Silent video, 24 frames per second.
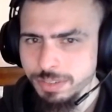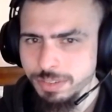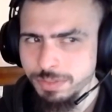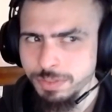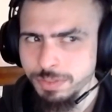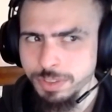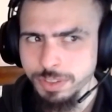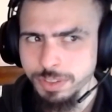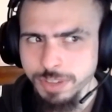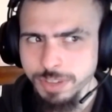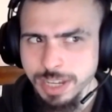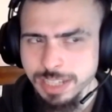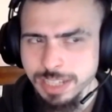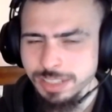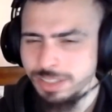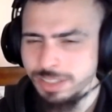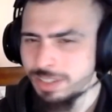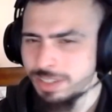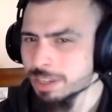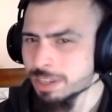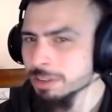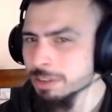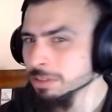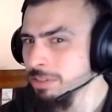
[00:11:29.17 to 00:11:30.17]
for the last
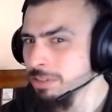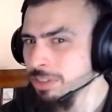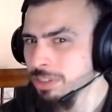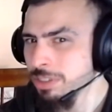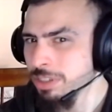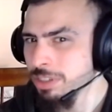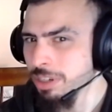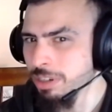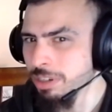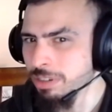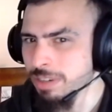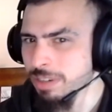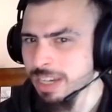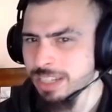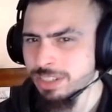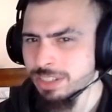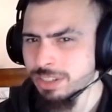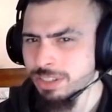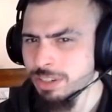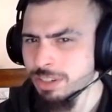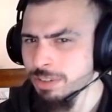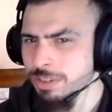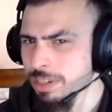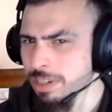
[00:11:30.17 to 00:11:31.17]
year or so,
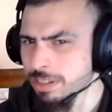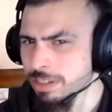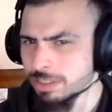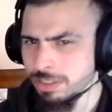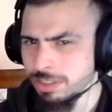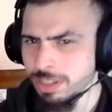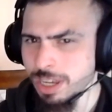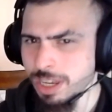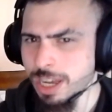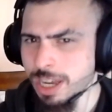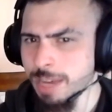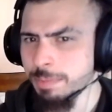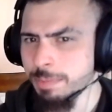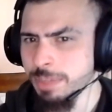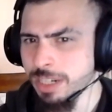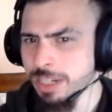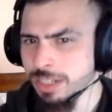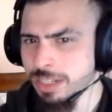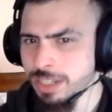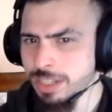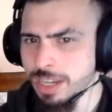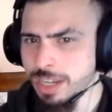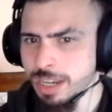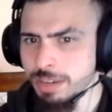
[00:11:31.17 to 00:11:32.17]
last 2 years, I'm going to
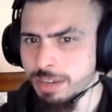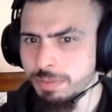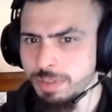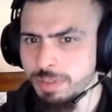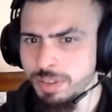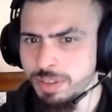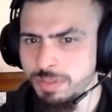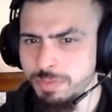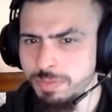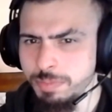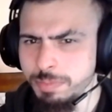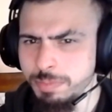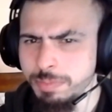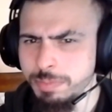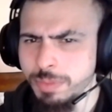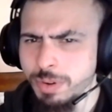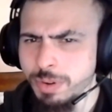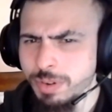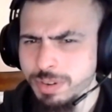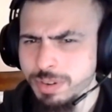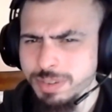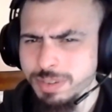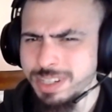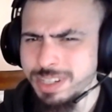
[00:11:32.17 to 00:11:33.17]
say, we've
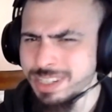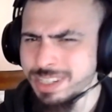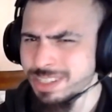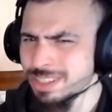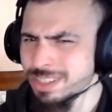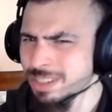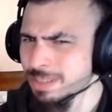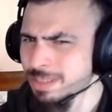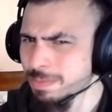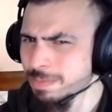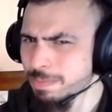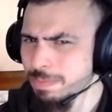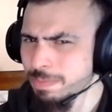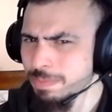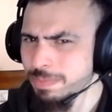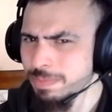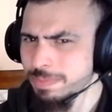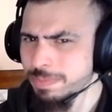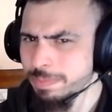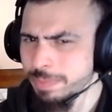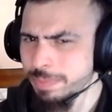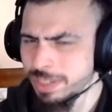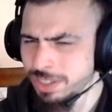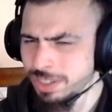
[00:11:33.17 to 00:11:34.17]
more or less
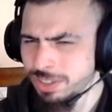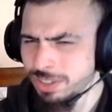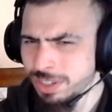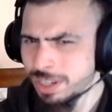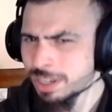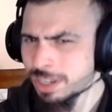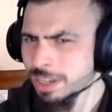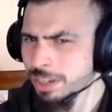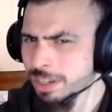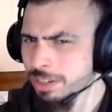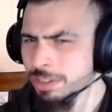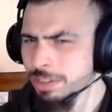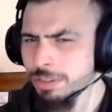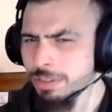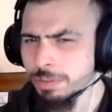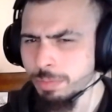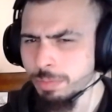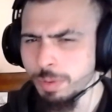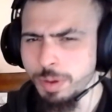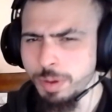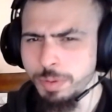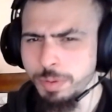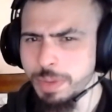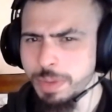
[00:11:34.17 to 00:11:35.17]
been sticking to the
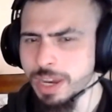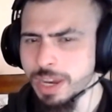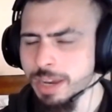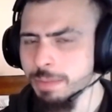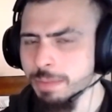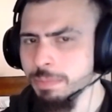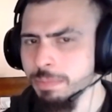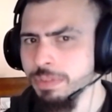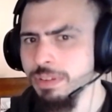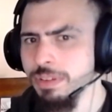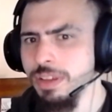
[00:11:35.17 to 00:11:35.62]
roadmap.